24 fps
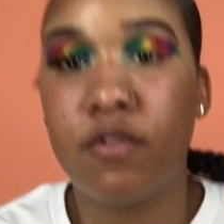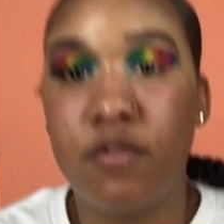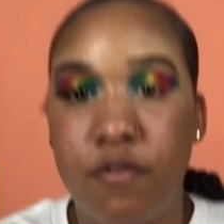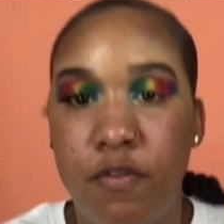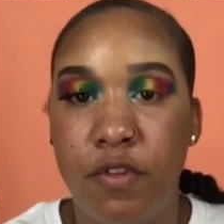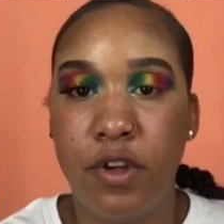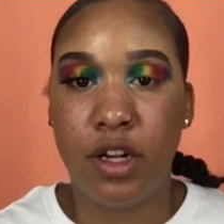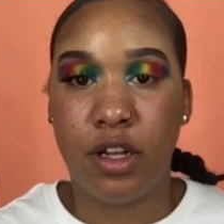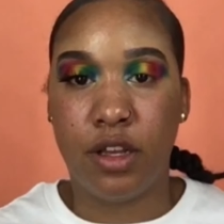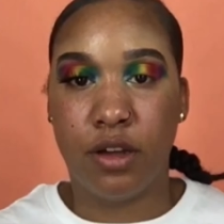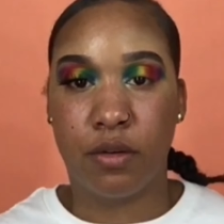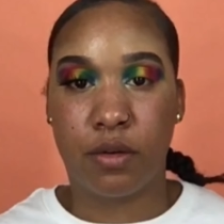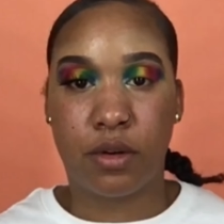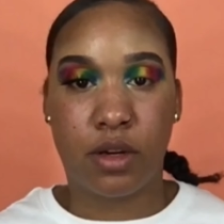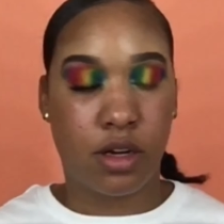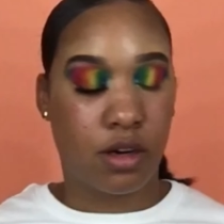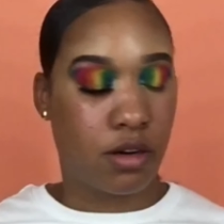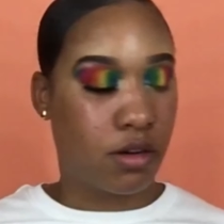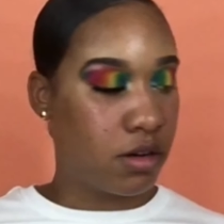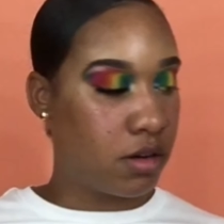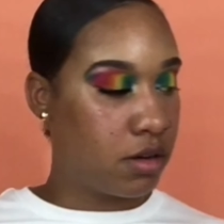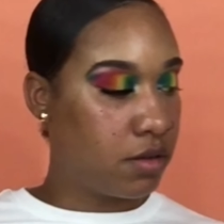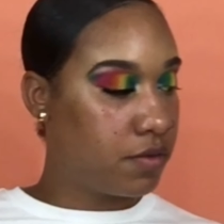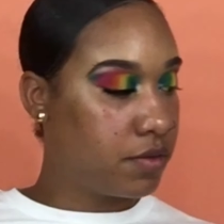video cut
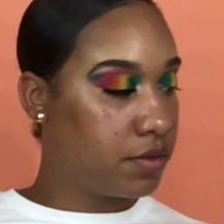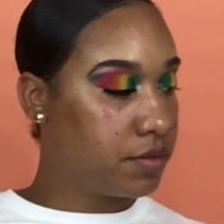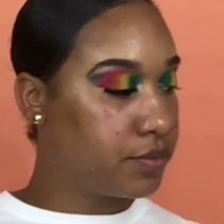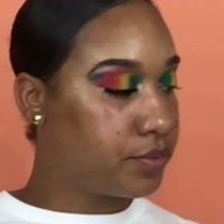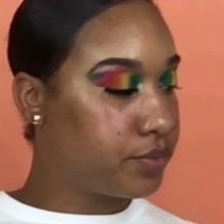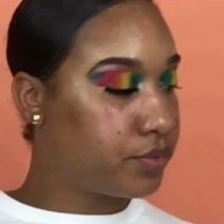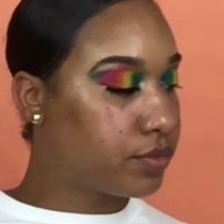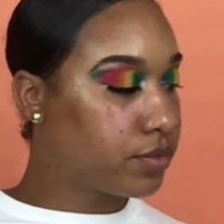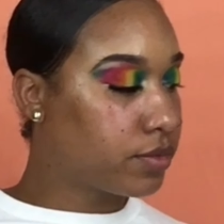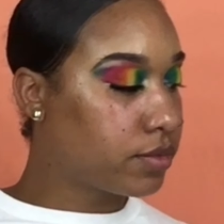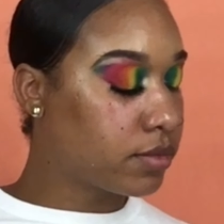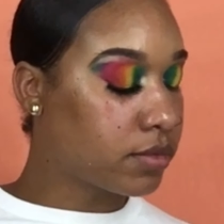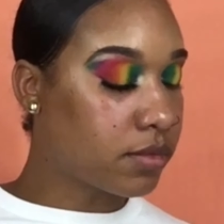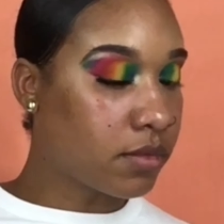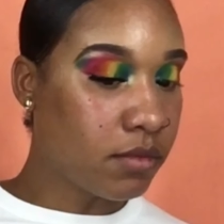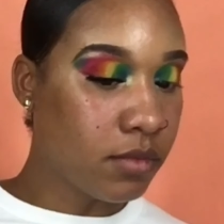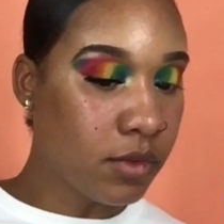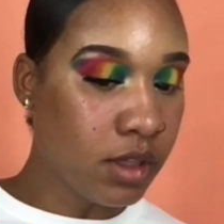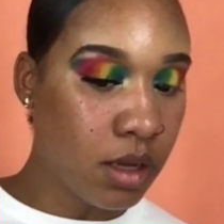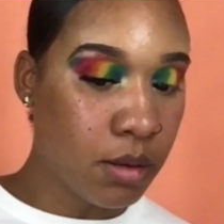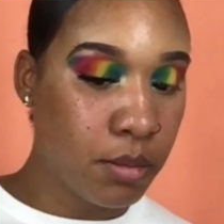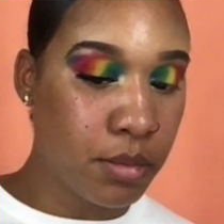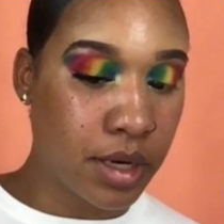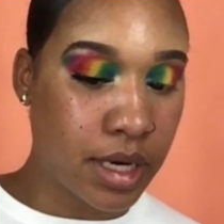off.
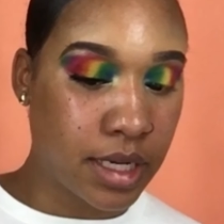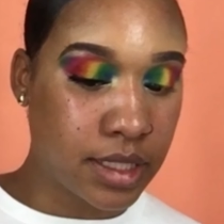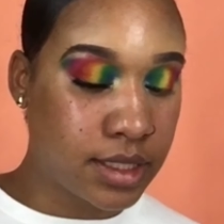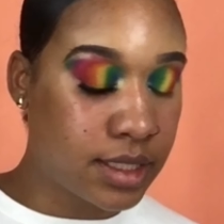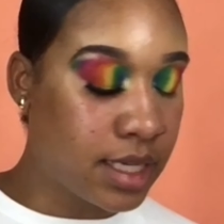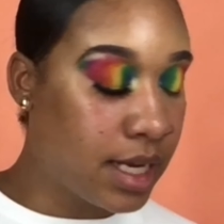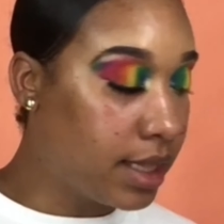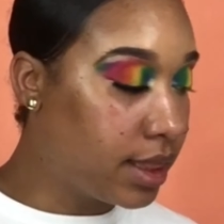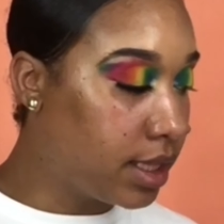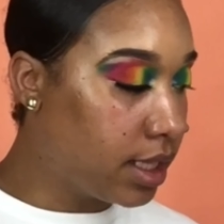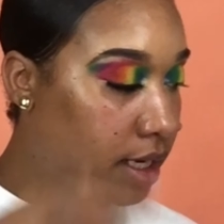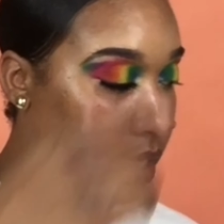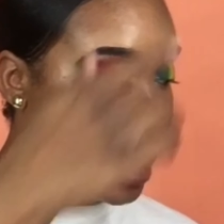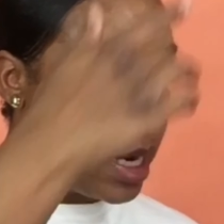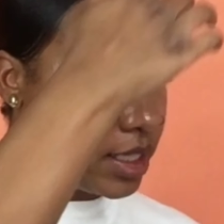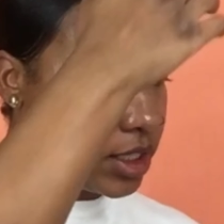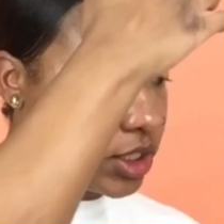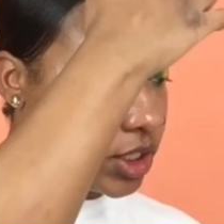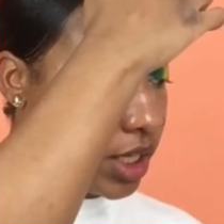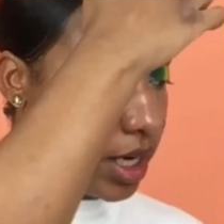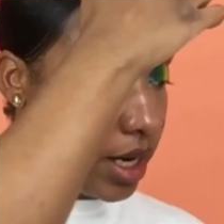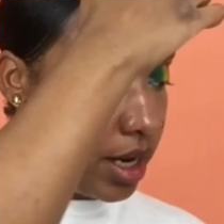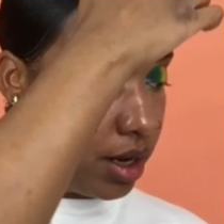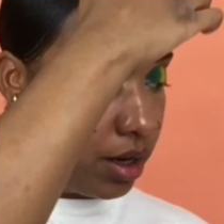But I sat the lash
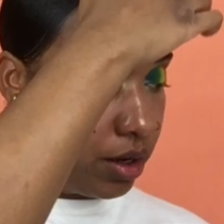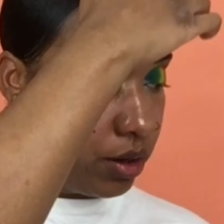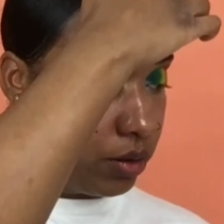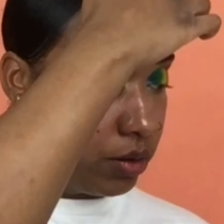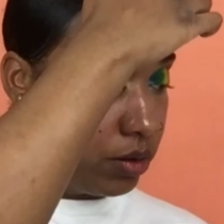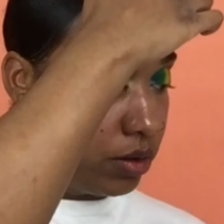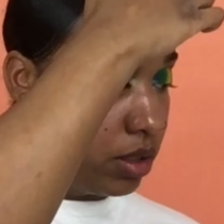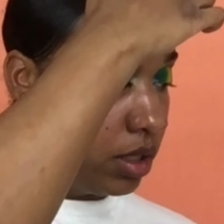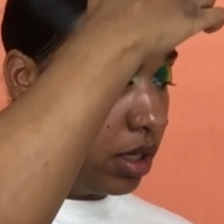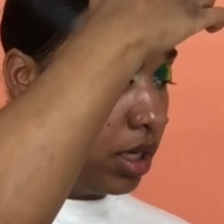down